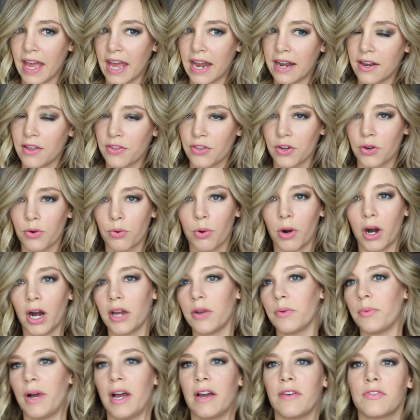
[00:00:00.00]
then the
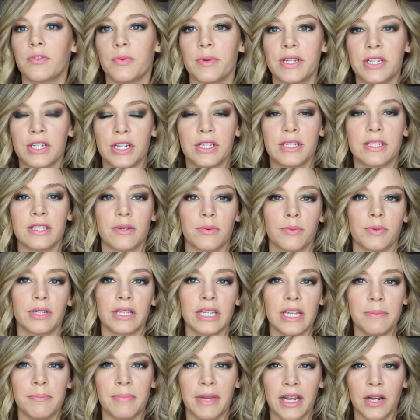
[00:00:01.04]
quad weft, which is the
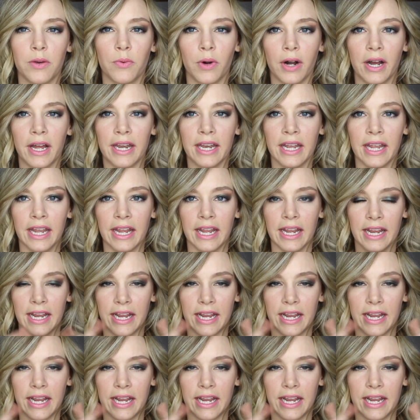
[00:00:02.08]
really big one.